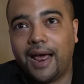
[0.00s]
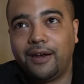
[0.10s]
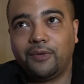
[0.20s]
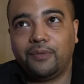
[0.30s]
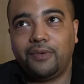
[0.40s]
I
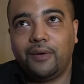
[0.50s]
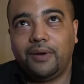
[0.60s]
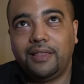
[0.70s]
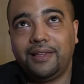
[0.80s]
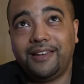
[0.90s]
don't know
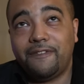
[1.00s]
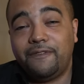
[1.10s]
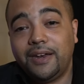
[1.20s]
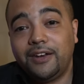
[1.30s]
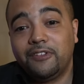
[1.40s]
anything
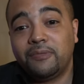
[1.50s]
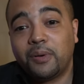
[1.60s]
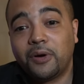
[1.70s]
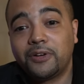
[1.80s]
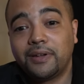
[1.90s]
definitive
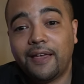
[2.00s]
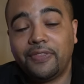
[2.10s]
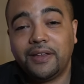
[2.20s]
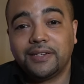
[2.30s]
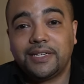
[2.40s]
personally. I
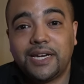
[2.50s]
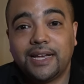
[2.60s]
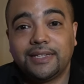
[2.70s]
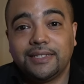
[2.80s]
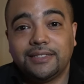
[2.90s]
think just
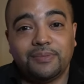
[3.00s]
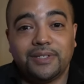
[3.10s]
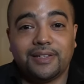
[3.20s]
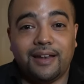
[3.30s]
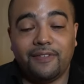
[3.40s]
check systems
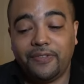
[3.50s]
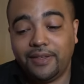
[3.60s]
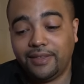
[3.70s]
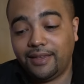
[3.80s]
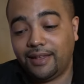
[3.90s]
is kind of the
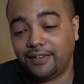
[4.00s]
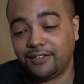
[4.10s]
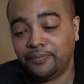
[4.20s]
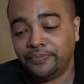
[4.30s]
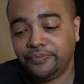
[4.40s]
thing that gets
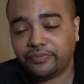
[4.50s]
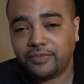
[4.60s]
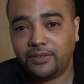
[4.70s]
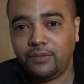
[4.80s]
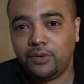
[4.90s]
us.
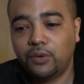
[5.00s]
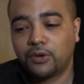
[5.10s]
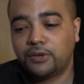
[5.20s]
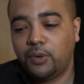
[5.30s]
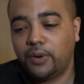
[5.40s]
Of
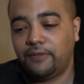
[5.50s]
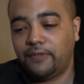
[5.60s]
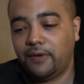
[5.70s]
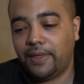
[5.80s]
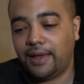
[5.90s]
course, more
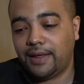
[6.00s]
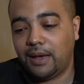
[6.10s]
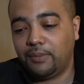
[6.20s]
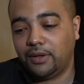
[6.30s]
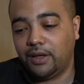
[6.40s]
info on that
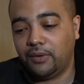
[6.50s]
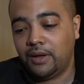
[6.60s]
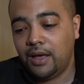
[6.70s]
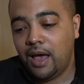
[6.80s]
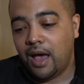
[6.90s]
down below.
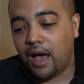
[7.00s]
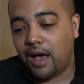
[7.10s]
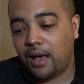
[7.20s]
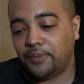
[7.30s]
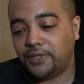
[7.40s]

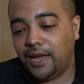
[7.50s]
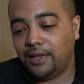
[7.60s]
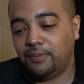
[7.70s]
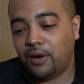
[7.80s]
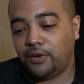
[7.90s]

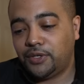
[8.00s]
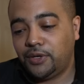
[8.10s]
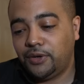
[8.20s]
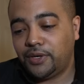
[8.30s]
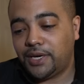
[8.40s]
Stanley Martin Jr.